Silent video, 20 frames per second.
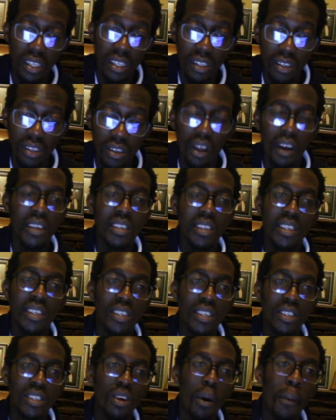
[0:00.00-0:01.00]
not
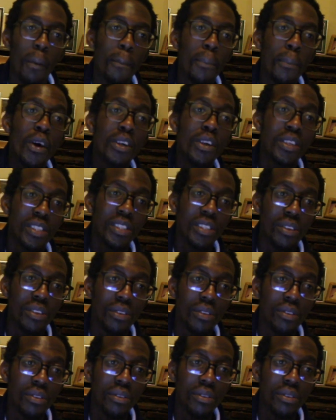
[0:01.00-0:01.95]
personal.